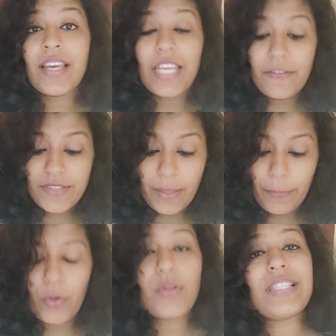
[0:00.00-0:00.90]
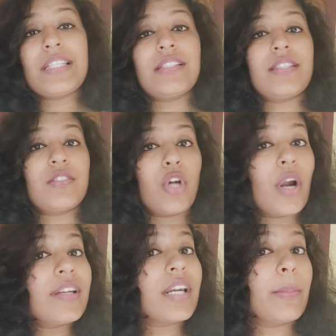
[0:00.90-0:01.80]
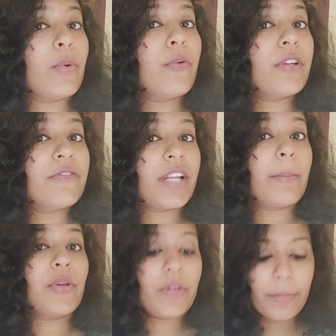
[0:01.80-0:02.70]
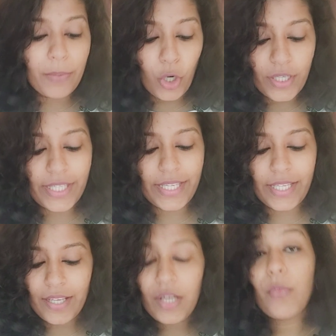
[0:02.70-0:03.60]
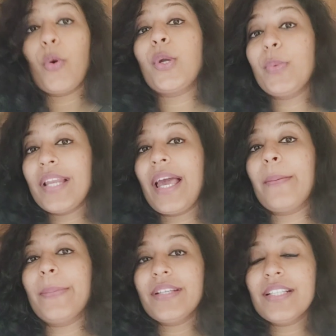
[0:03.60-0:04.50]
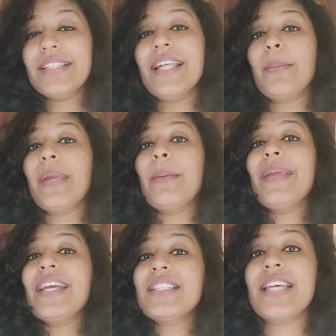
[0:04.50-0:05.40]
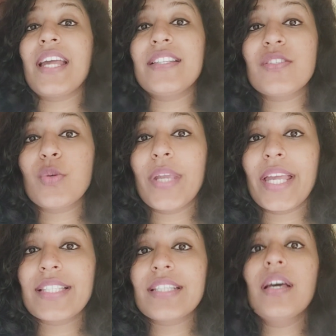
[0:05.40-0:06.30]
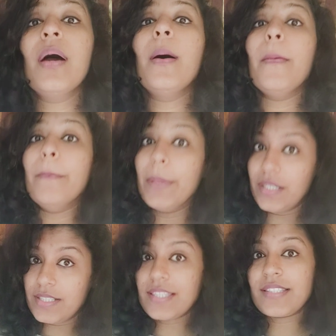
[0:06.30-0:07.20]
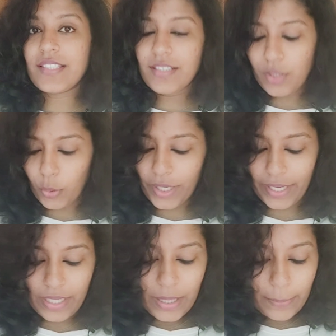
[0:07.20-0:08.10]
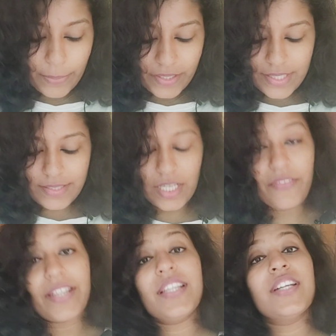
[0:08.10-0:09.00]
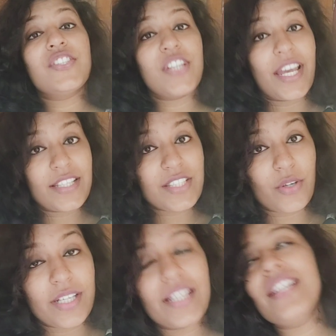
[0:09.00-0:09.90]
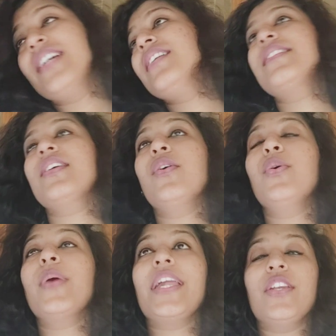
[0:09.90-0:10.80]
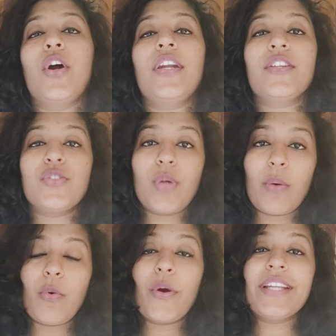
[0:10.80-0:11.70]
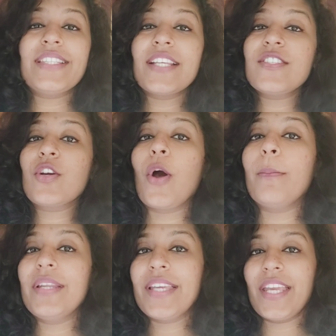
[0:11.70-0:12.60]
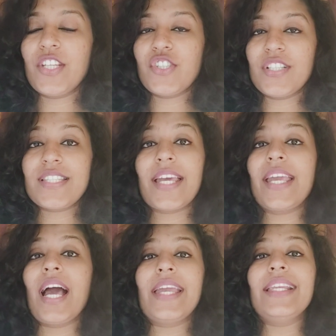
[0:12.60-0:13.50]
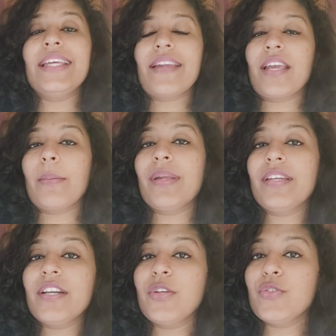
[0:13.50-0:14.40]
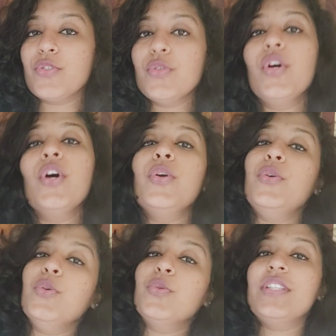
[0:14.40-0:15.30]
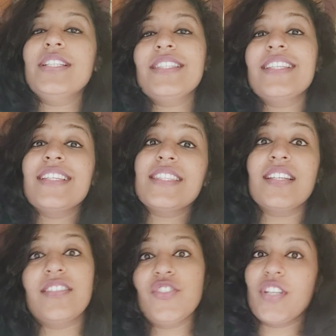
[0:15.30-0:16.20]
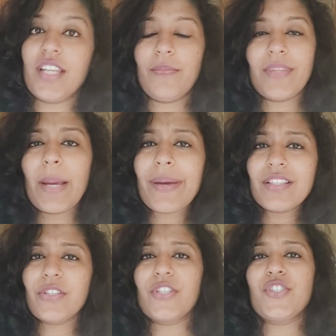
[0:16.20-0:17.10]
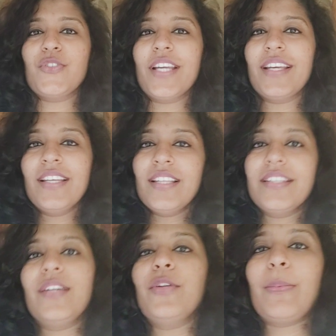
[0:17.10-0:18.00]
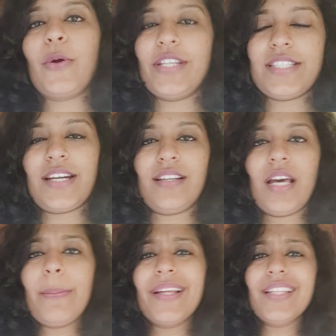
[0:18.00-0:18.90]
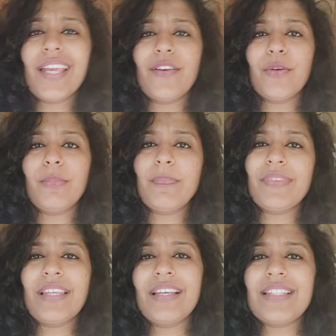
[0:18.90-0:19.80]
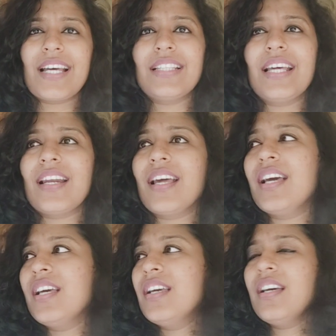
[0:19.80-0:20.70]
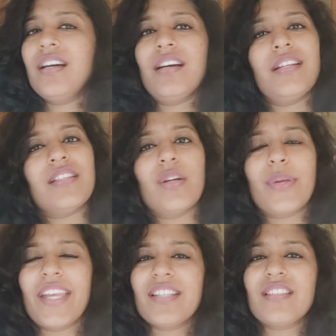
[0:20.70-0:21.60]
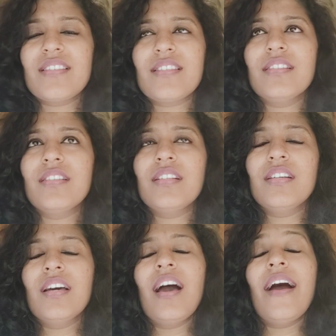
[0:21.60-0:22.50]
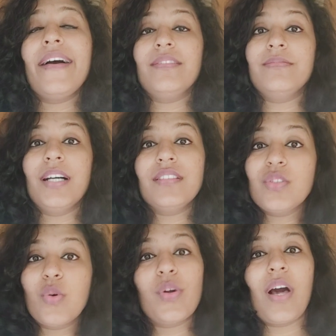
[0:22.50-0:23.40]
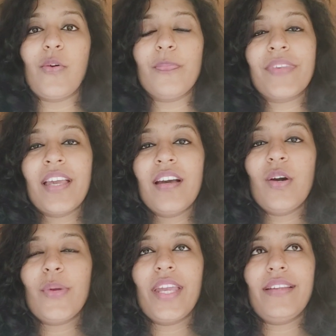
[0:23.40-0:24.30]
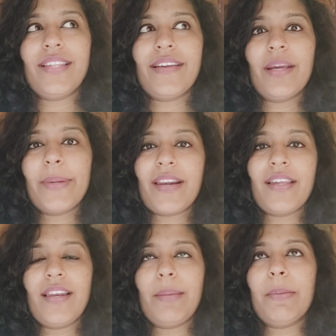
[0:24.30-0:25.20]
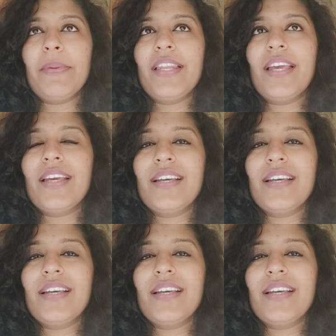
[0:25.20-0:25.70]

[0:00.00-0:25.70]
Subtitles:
If suppose it is not removed from your body, what will happen? There may be a chance to get burst. Okay, burst avan chance undu. So in order to avoid such complications, I highly recommended you to do this surgery. Appo adu korchude nalloru point aanu. Appo adu kekkumbam sadharana interlocutors cool out. Okay, ithrayokke parnayalle appo pinne